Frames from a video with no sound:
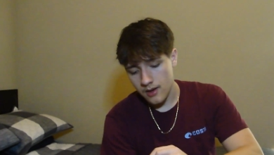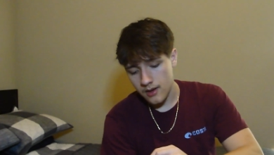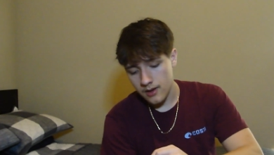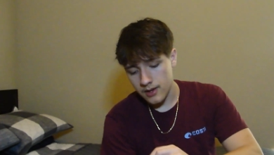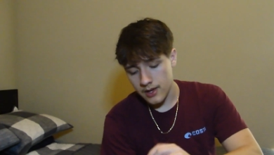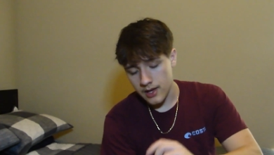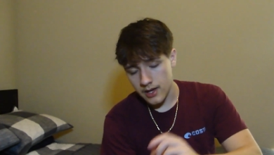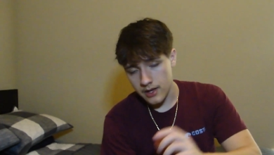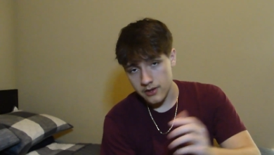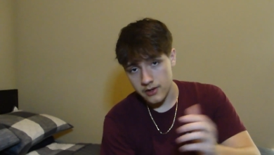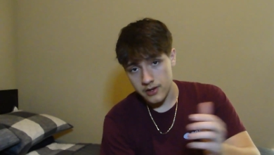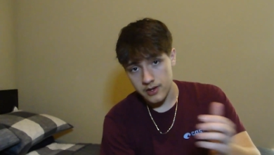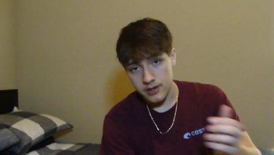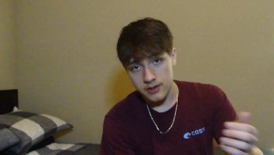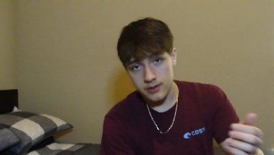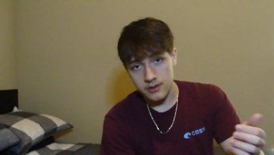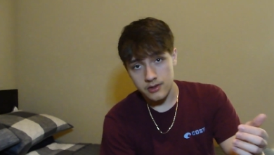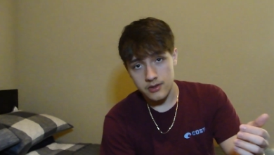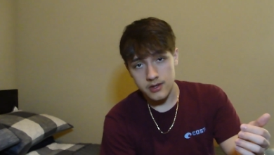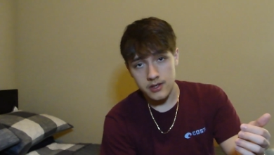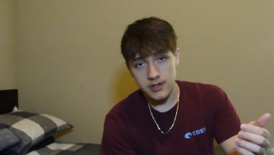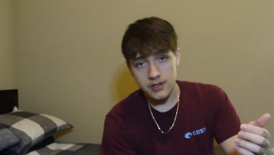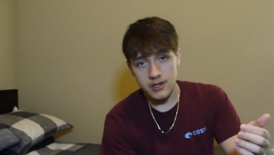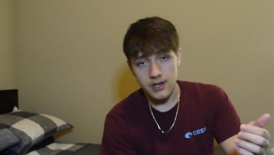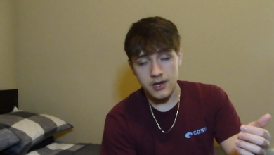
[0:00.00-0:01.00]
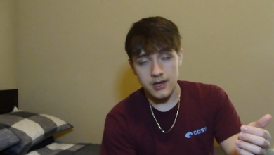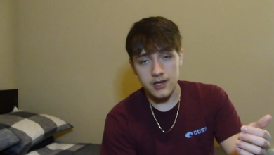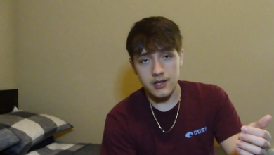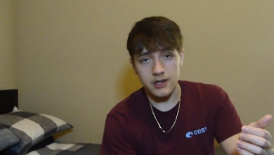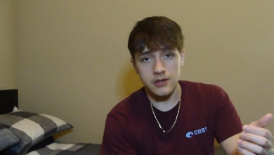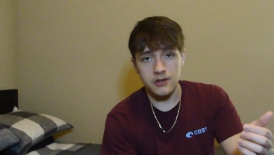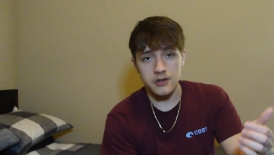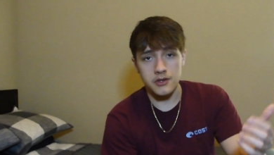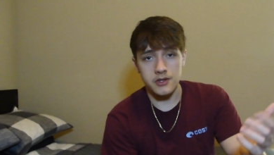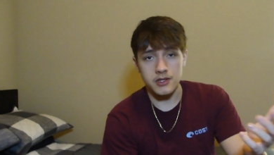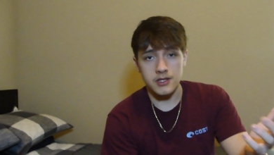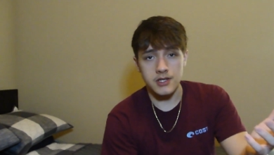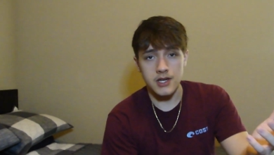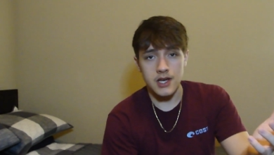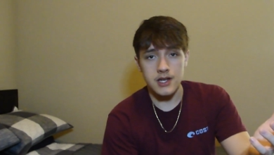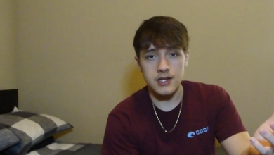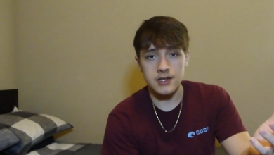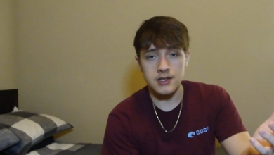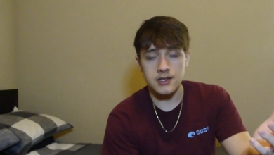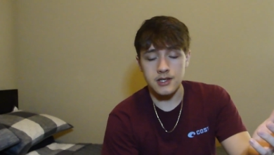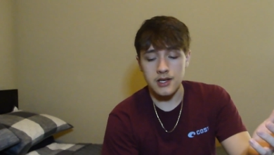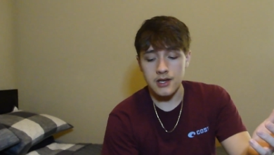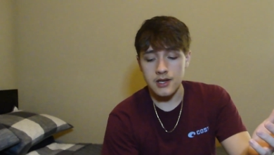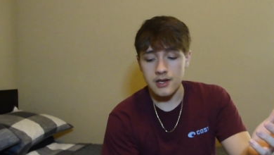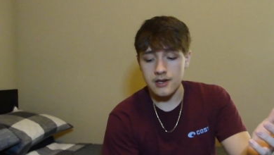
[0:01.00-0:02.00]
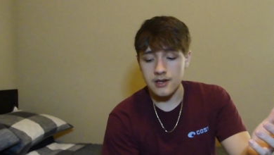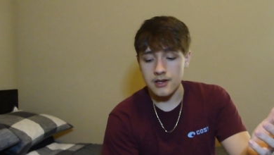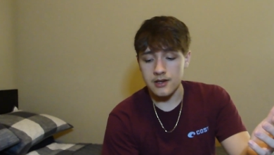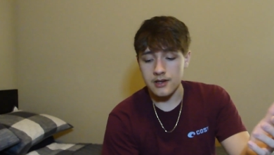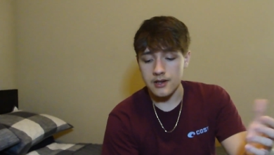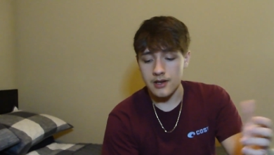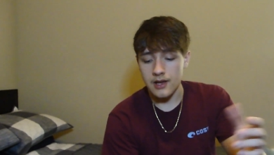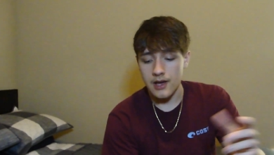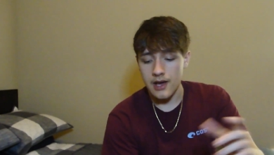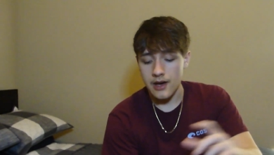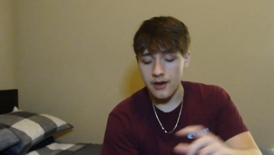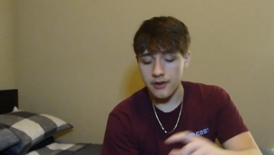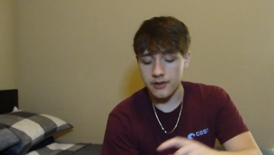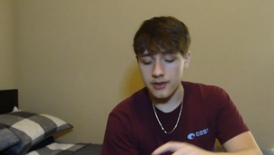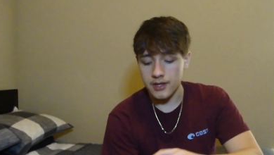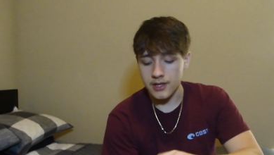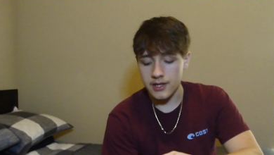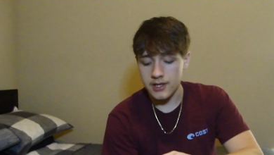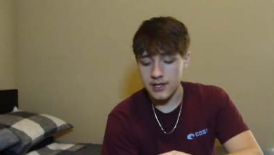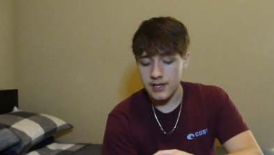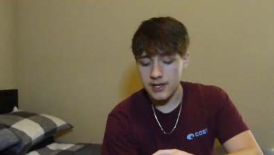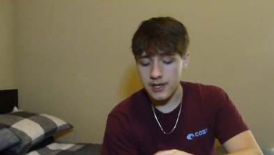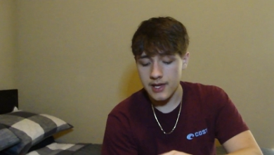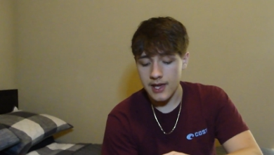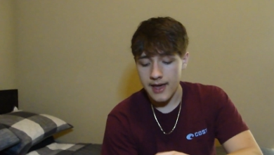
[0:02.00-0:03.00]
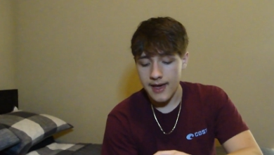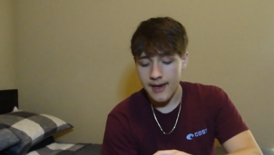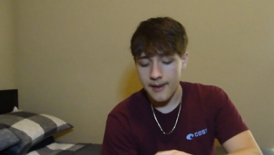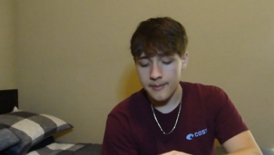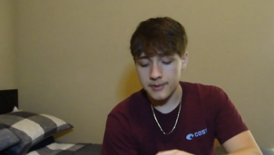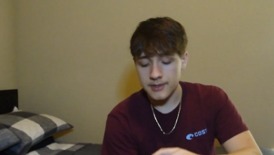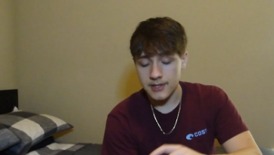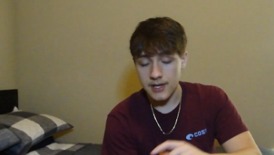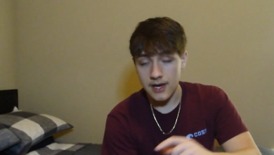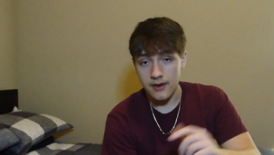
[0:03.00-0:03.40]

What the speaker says: yeah, you can change out the keycaps.